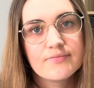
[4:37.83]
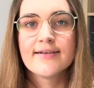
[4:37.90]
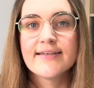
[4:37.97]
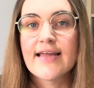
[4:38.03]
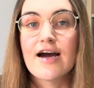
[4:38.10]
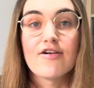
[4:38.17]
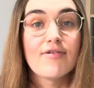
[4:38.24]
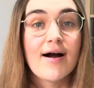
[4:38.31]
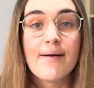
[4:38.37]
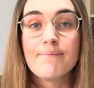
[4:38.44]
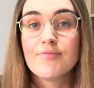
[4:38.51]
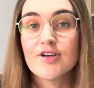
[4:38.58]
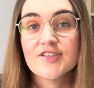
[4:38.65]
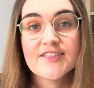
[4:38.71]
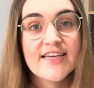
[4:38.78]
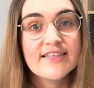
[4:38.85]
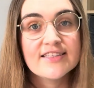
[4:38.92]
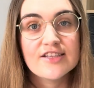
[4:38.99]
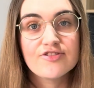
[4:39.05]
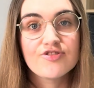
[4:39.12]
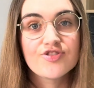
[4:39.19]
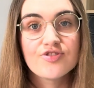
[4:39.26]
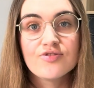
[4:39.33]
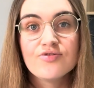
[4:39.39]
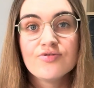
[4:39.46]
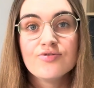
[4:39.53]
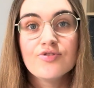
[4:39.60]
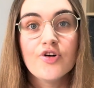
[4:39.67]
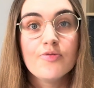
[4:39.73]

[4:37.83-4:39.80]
Now, I'm not saying that you should do